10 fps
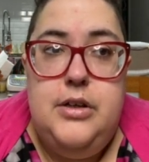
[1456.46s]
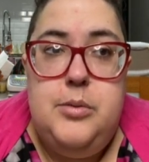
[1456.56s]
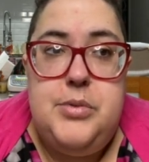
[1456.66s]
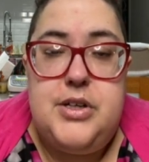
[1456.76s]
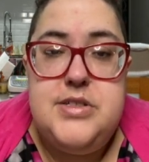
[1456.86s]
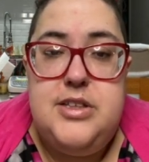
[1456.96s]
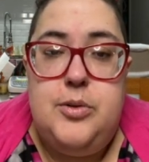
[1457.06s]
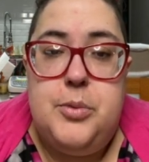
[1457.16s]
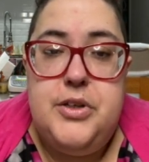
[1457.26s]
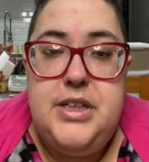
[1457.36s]
because in the
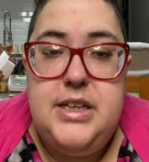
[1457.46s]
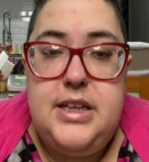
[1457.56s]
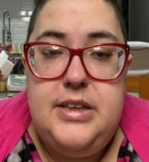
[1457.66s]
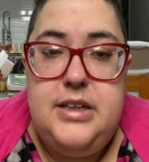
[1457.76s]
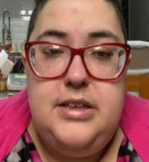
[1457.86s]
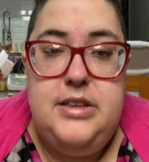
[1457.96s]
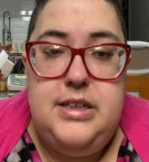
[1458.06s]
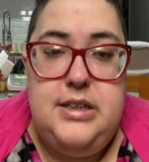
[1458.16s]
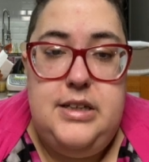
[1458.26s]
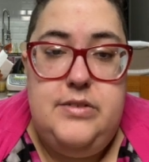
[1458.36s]
morning and in
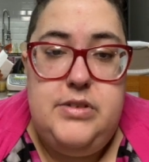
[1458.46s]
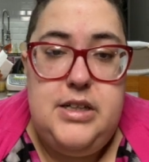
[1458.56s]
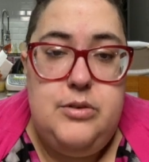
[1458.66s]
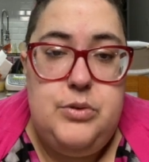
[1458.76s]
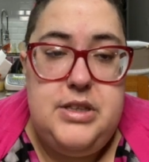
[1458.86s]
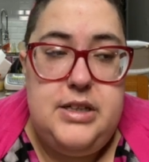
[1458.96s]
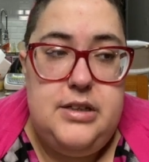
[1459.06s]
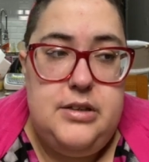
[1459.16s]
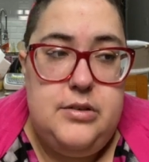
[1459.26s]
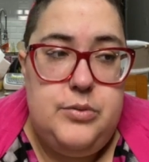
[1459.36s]
the evening, we
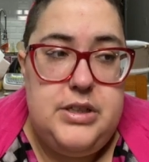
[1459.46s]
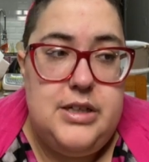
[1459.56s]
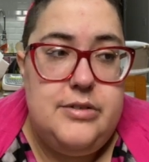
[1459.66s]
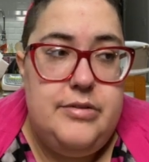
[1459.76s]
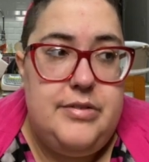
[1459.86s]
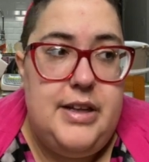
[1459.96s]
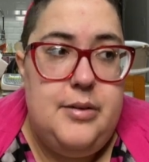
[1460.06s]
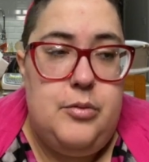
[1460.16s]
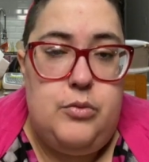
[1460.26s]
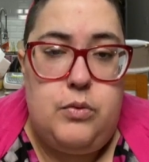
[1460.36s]
give
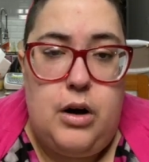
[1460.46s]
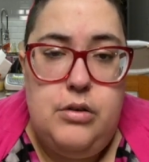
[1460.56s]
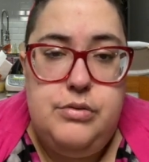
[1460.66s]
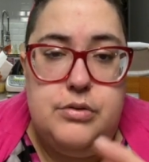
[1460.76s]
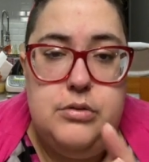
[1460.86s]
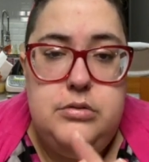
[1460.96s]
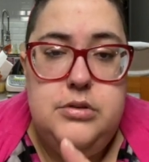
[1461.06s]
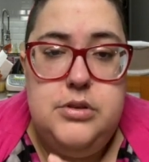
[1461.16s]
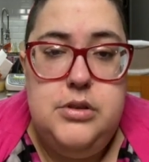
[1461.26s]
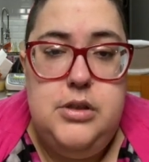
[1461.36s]
them raw food.
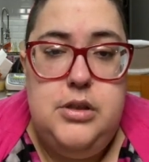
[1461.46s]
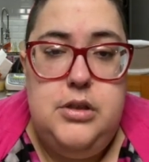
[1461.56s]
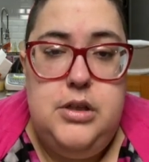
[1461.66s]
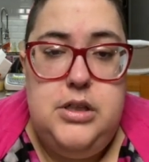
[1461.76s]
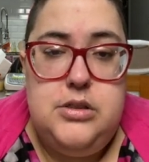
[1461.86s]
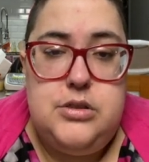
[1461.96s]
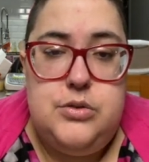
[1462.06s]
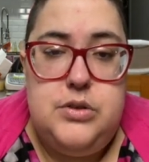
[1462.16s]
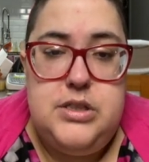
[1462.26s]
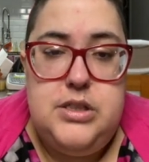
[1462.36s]
So
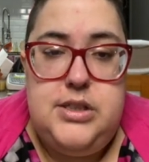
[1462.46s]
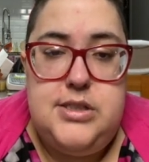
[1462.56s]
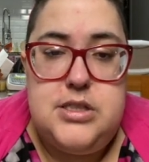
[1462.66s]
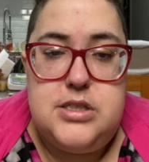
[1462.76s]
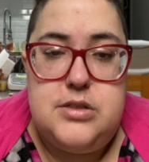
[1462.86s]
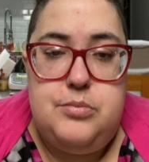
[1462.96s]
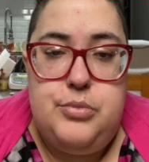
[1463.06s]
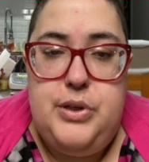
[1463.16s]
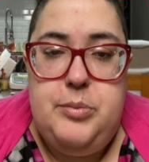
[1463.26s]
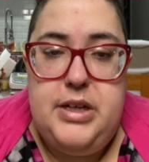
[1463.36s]
it is
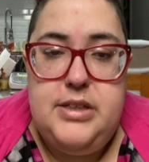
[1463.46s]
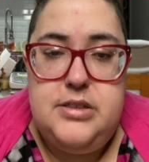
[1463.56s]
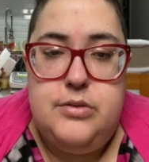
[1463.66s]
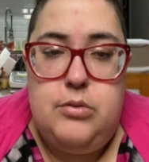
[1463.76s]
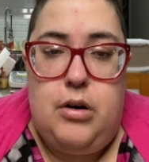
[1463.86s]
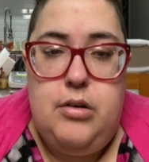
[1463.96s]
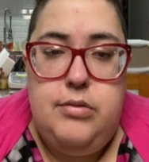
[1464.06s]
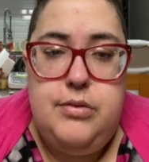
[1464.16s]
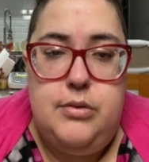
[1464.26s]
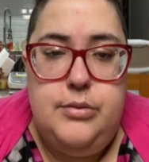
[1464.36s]
pre-made raw
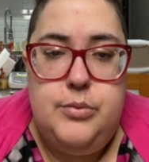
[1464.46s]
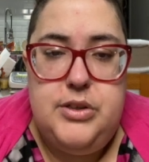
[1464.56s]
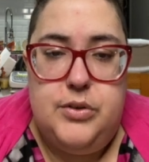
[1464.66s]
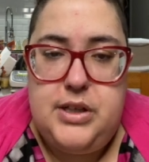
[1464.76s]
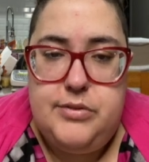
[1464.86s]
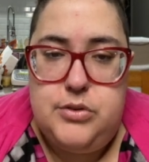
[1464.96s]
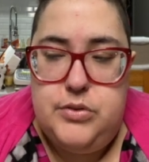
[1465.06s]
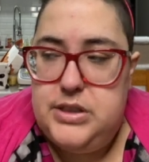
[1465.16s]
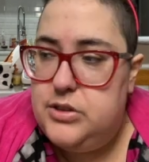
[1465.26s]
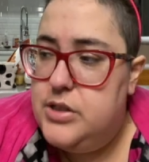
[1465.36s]
food. We don't have to do
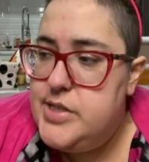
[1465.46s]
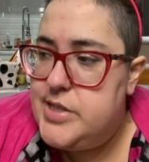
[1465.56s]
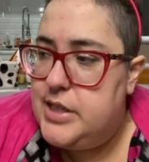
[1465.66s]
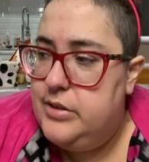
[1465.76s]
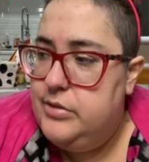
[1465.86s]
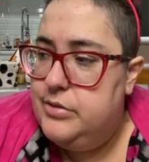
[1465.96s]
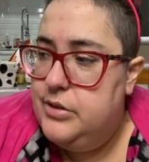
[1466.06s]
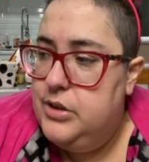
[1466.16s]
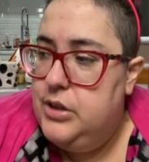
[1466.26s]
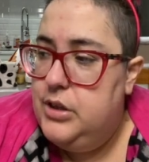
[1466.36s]
it ourselves.
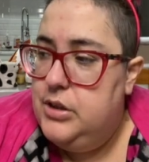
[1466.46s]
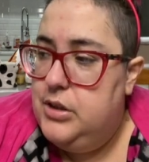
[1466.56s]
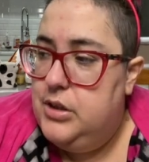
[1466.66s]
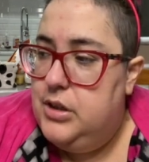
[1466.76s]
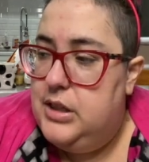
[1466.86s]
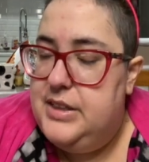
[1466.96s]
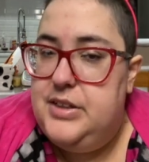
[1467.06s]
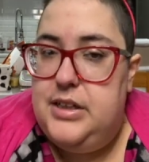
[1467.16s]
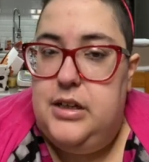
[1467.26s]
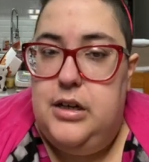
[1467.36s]
And
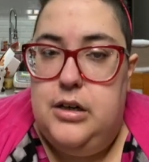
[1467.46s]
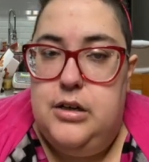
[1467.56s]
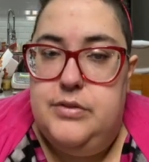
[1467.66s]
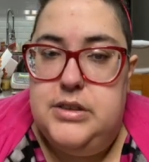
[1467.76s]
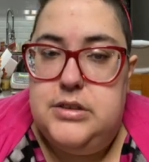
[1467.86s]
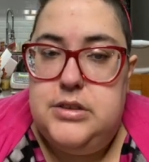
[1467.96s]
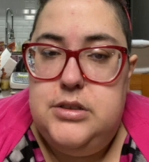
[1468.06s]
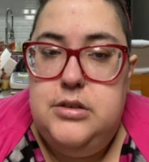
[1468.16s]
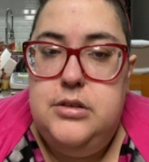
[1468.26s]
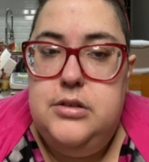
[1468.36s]
they love it.
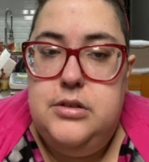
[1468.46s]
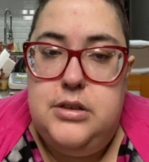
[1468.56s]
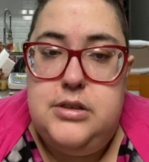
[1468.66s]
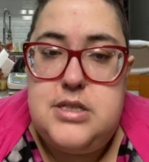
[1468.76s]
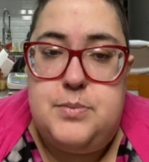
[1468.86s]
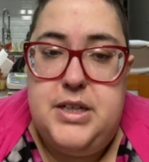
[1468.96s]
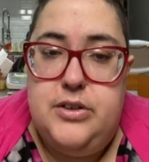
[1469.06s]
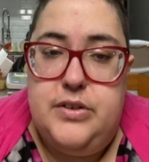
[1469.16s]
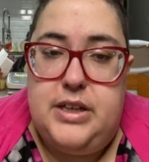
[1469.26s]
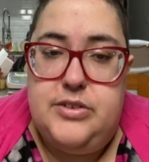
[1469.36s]
It's better
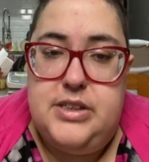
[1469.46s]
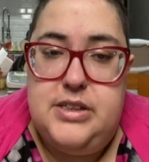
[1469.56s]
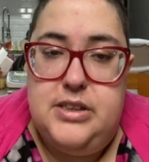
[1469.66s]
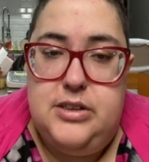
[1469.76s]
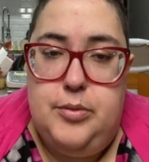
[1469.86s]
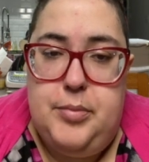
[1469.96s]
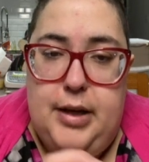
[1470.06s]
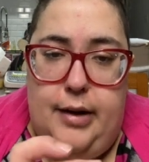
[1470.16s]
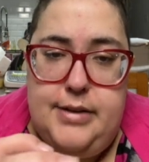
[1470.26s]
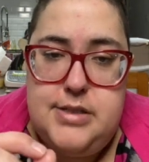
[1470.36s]
than the little
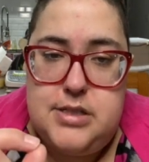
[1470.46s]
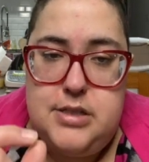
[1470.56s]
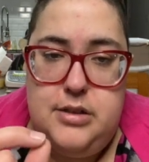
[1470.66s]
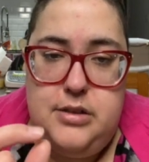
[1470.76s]
bites